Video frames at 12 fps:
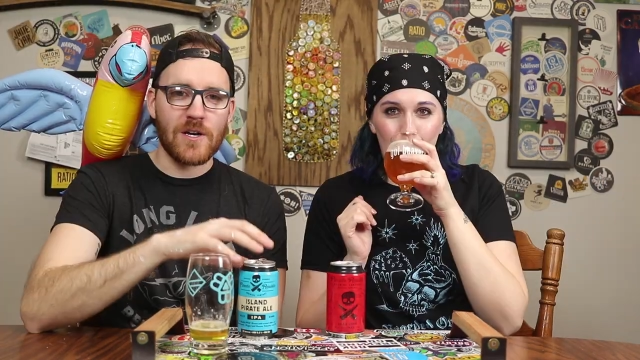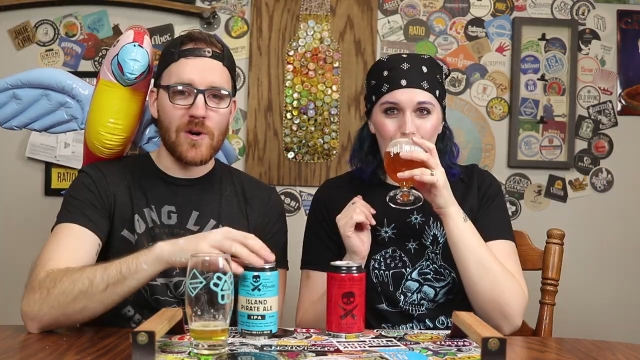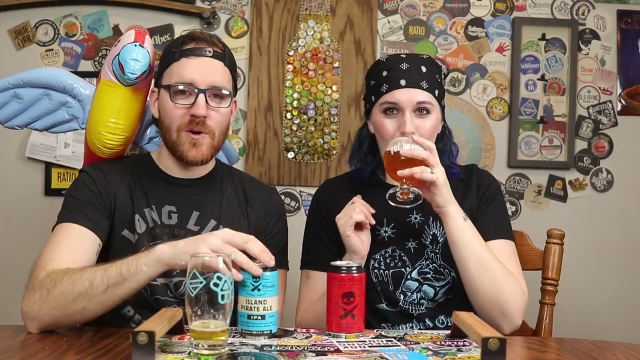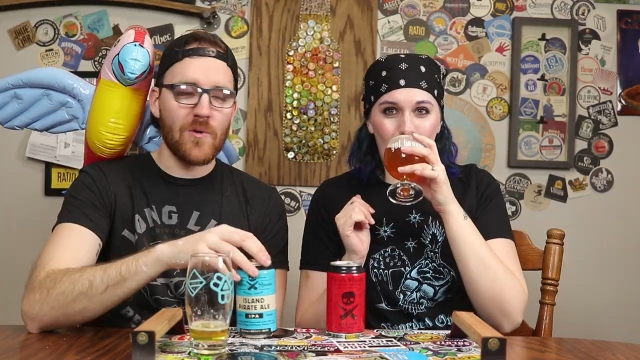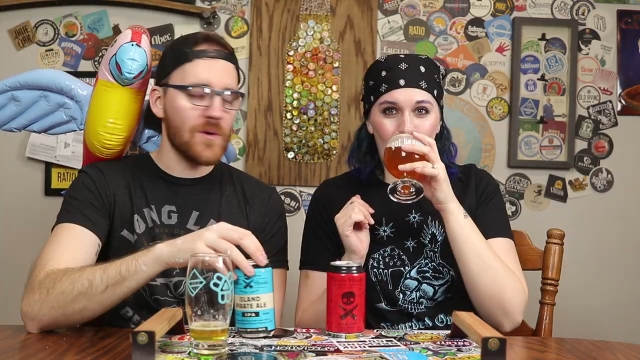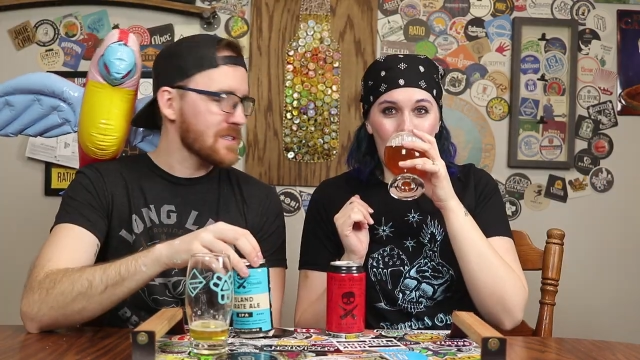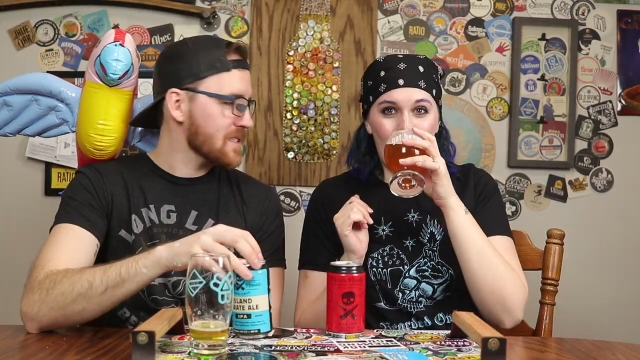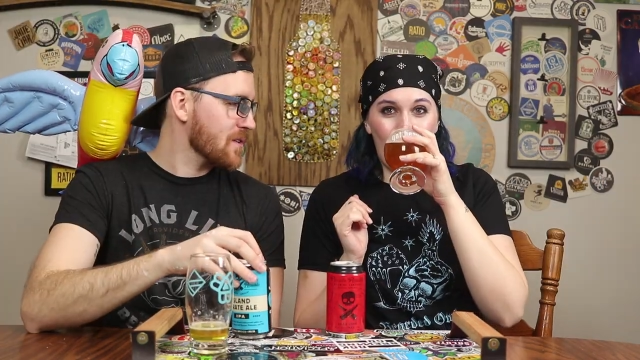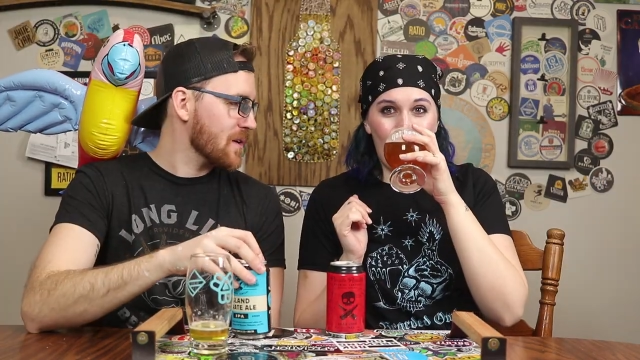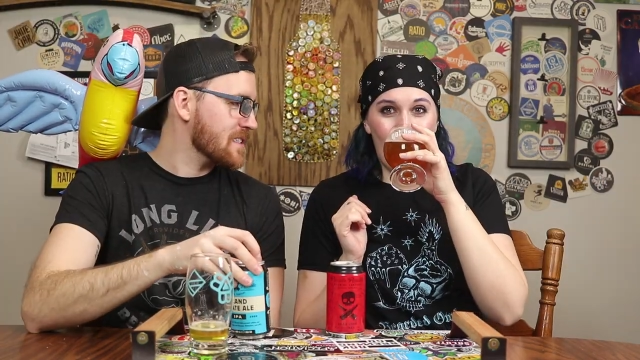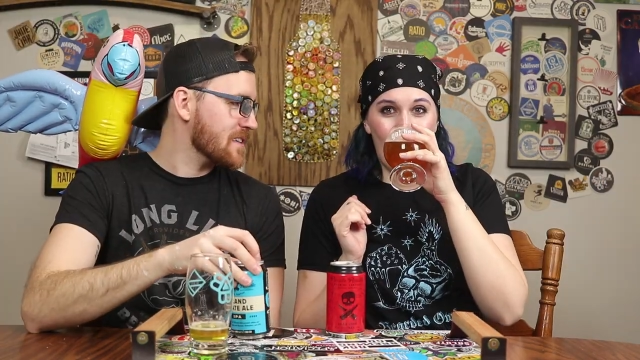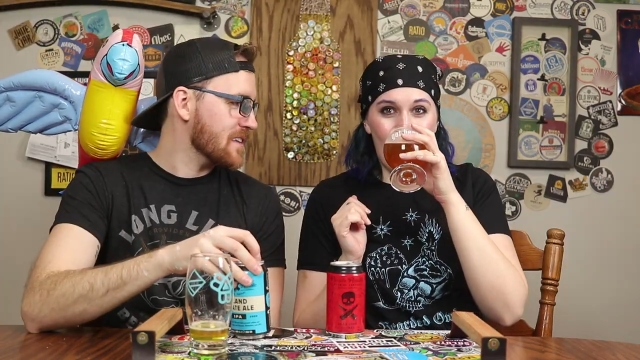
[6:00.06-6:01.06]
Speaker 1: No, what's
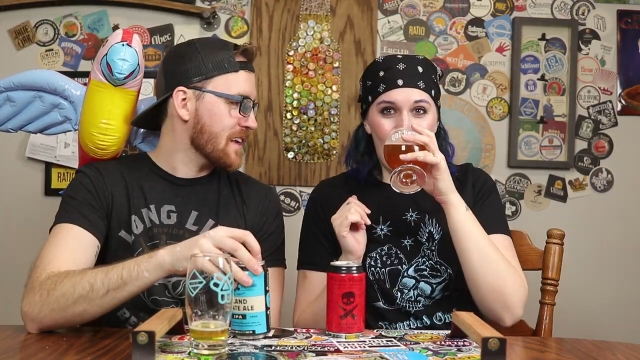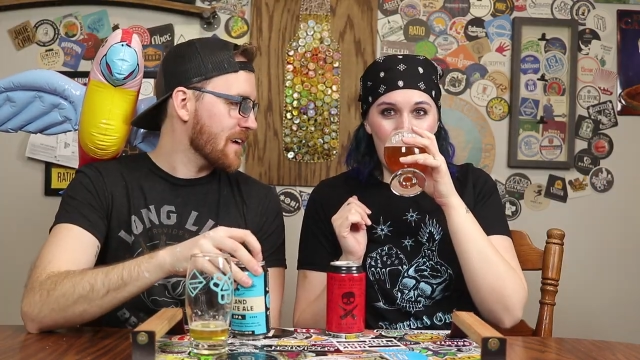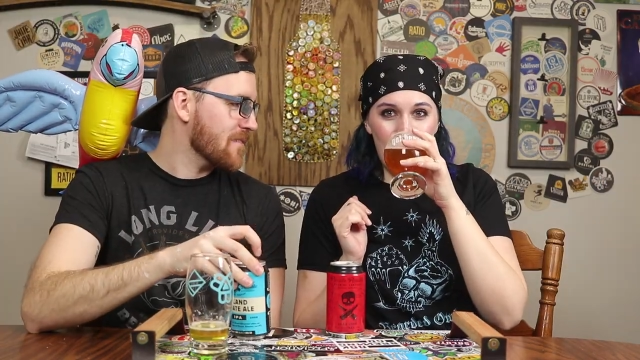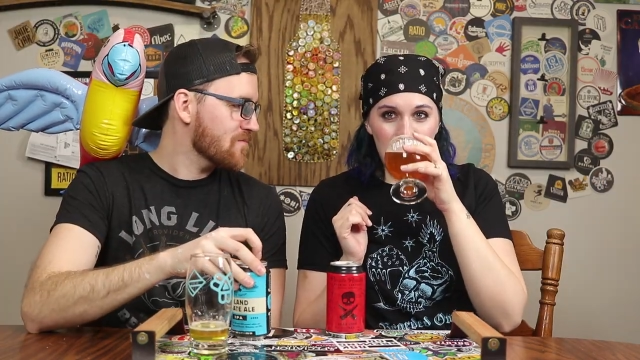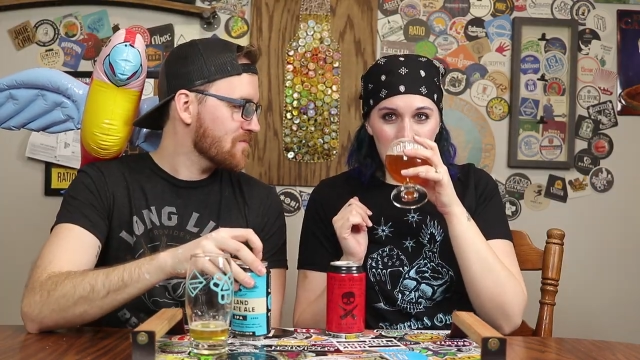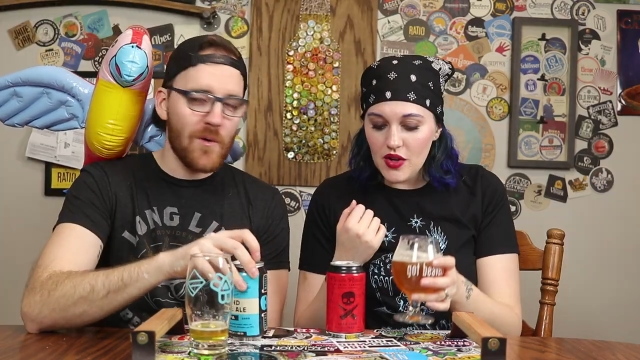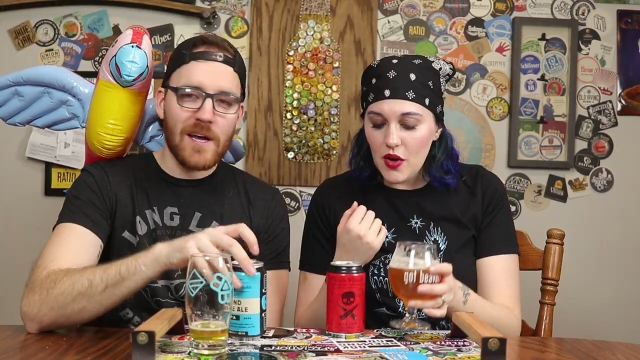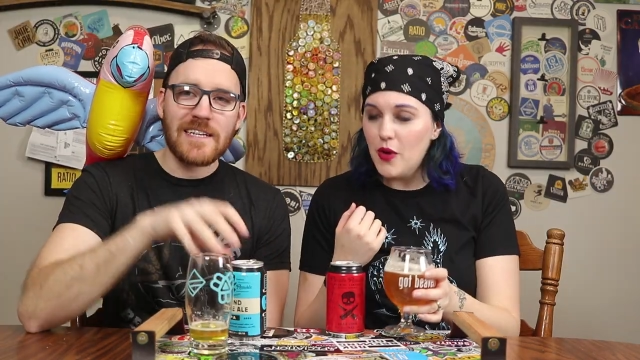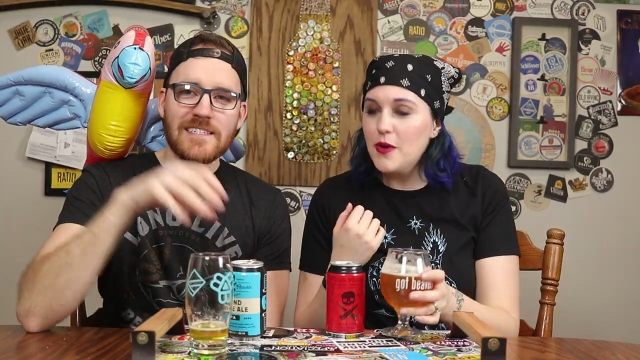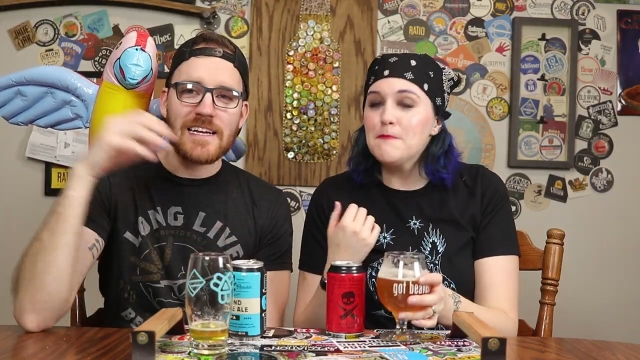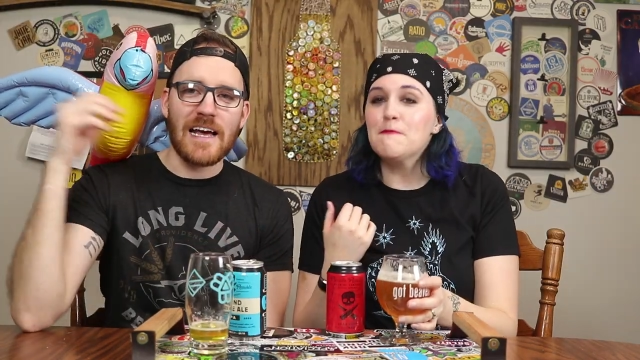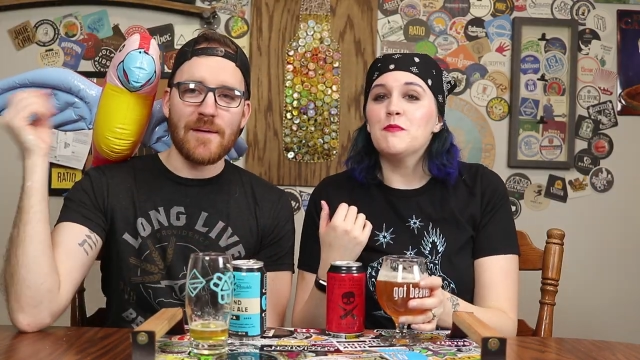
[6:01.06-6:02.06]
the question of the day? What
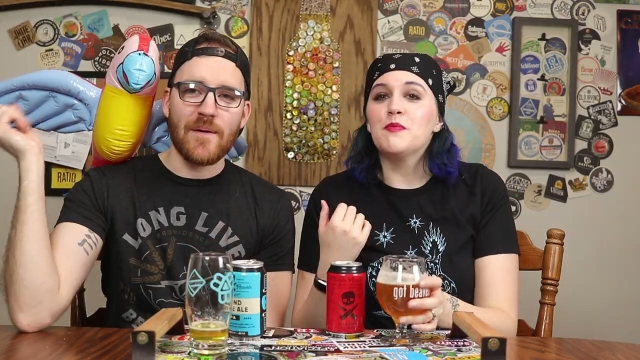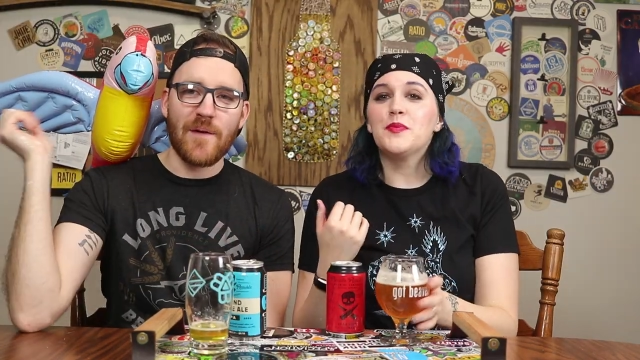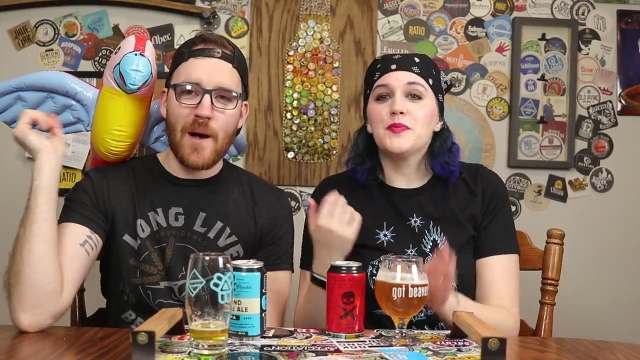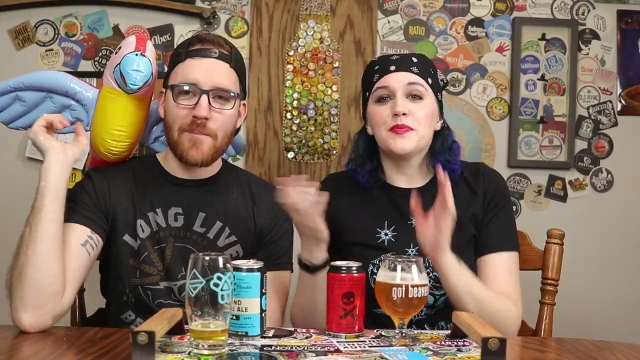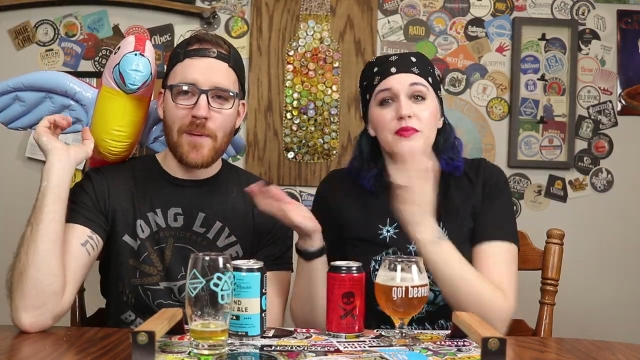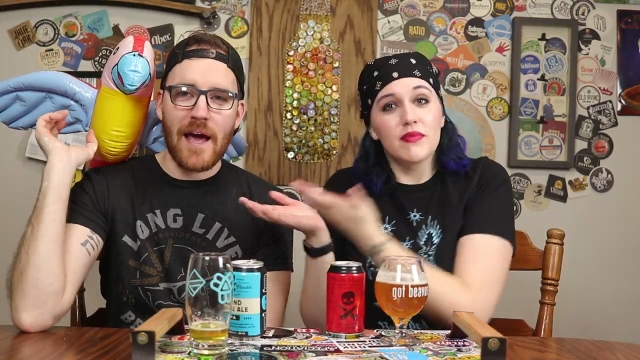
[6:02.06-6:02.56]
is the name of our